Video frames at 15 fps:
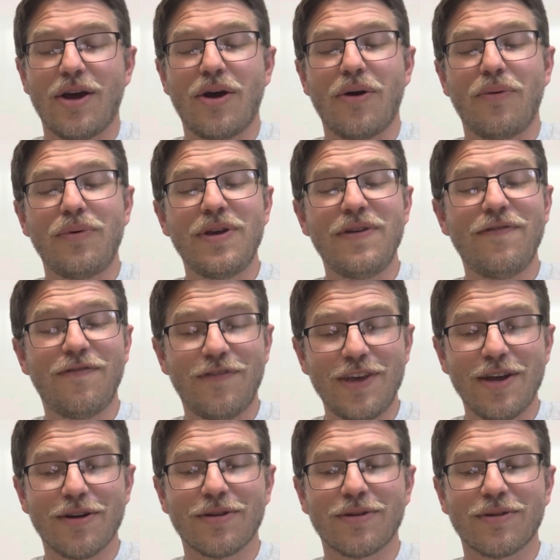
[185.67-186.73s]
We
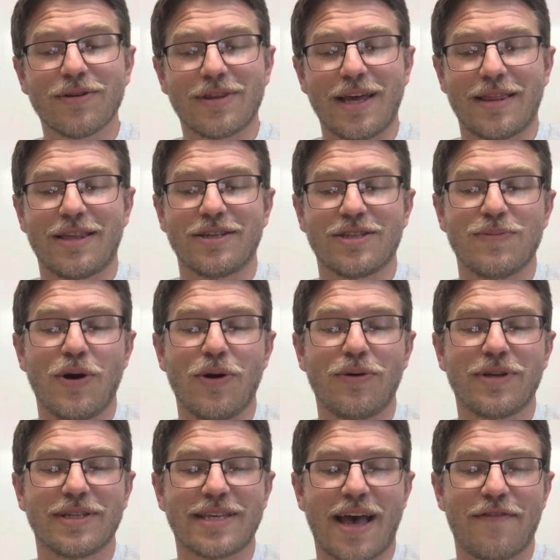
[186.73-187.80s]
fear that the
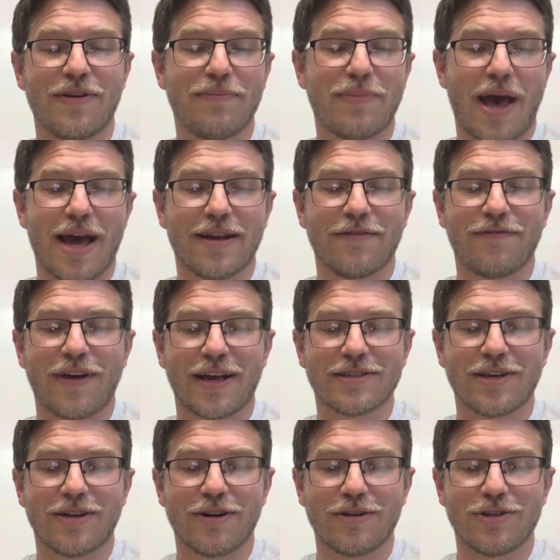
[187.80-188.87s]
smoke is having bad effects
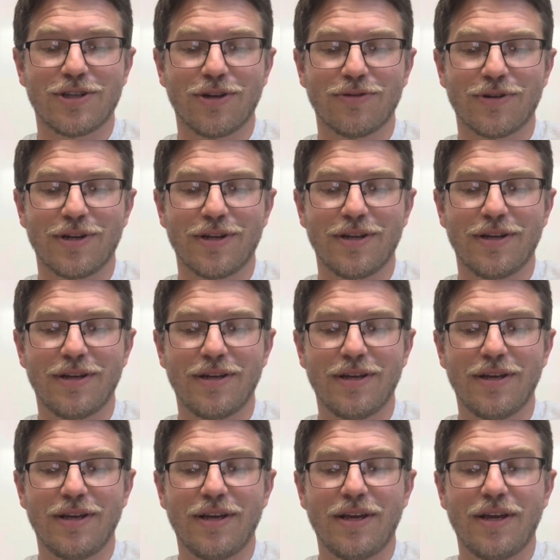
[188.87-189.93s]
on our children,
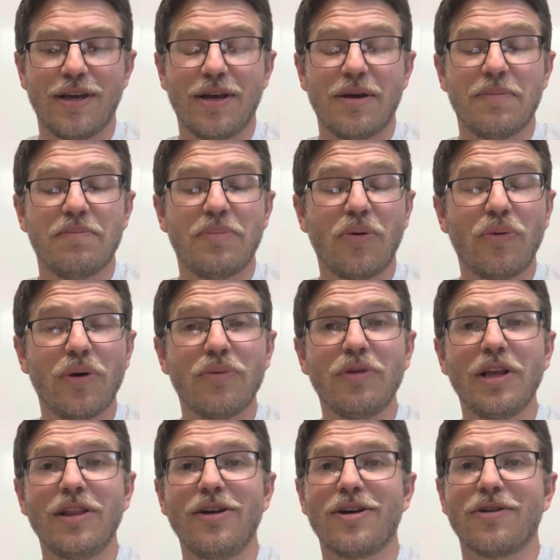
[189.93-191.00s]
but when we
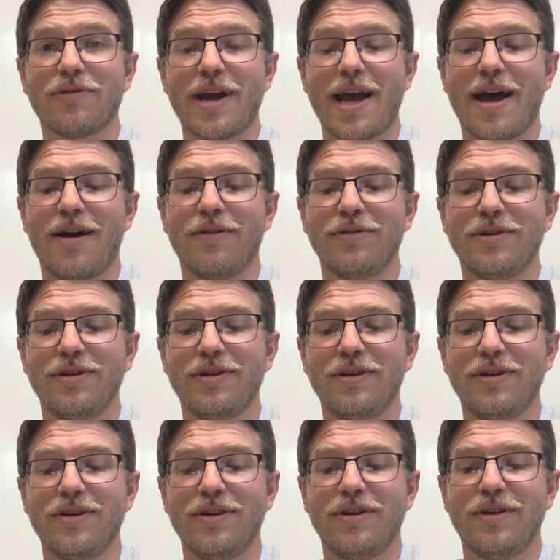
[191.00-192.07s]
look around,
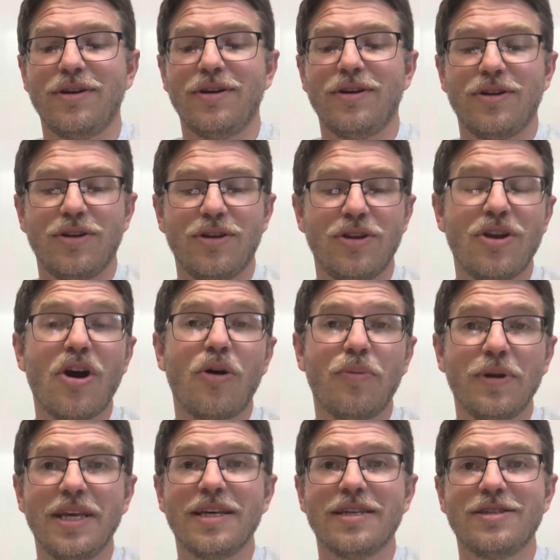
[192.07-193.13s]

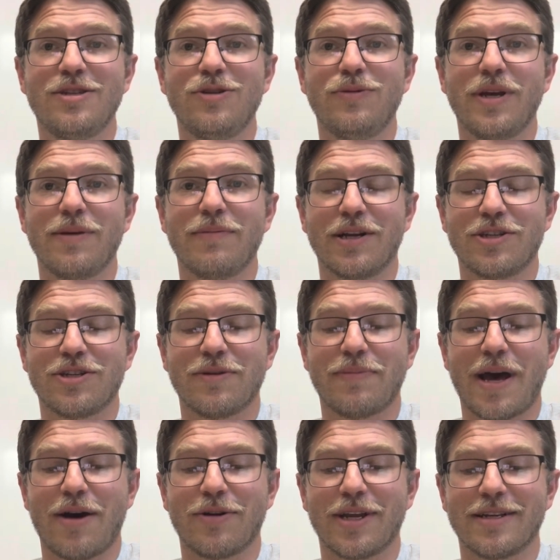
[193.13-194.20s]
nobody is doing much
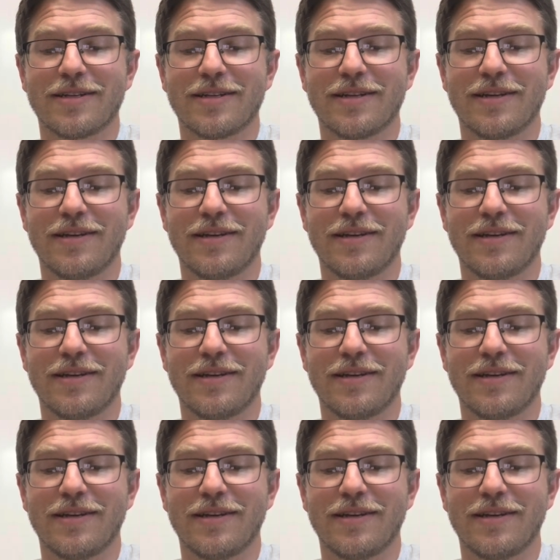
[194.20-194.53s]
about it.